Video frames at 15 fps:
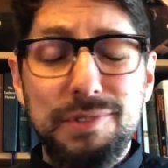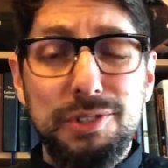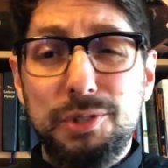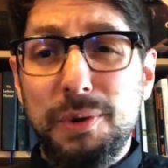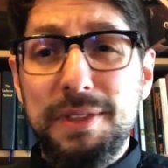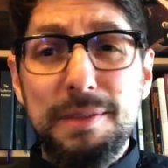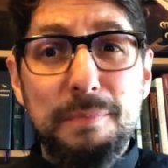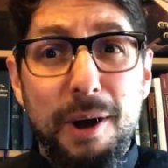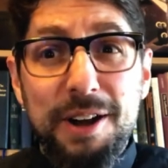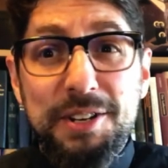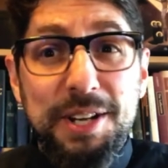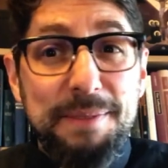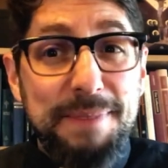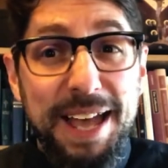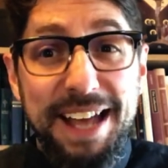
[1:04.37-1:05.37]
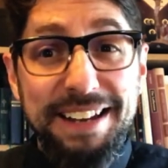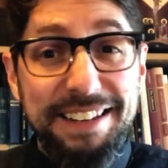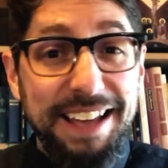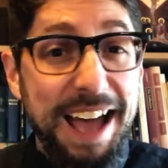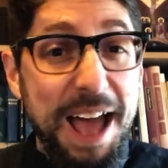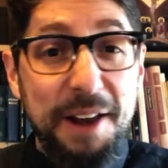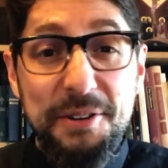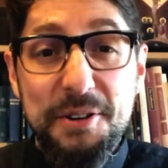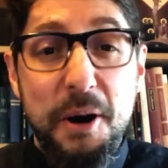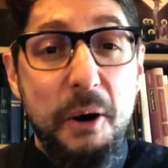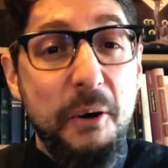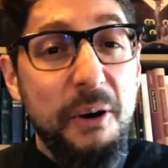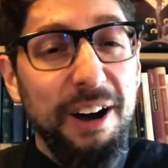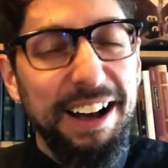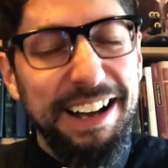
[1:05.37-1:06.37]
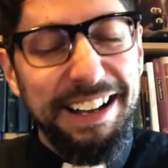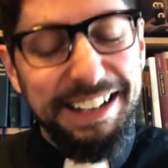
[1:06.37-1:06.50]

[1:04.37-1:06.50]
join the marching band? I don't know.